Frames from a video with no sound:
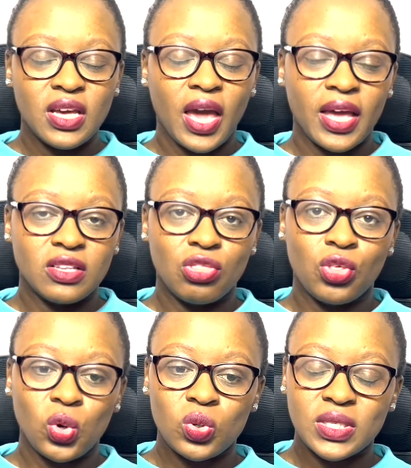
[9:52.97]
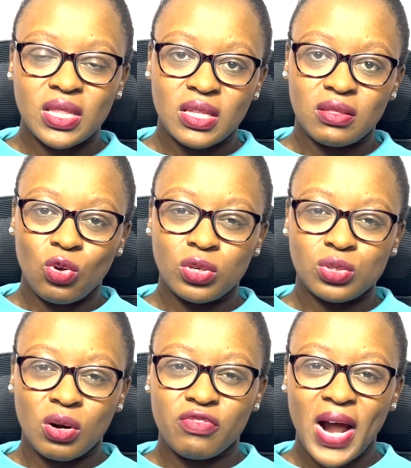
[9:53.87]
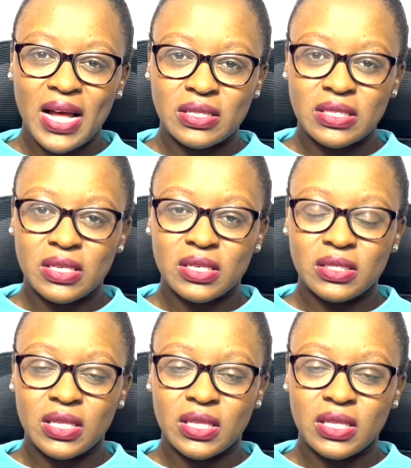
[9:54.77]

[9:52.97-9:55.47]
And those are the sort of answers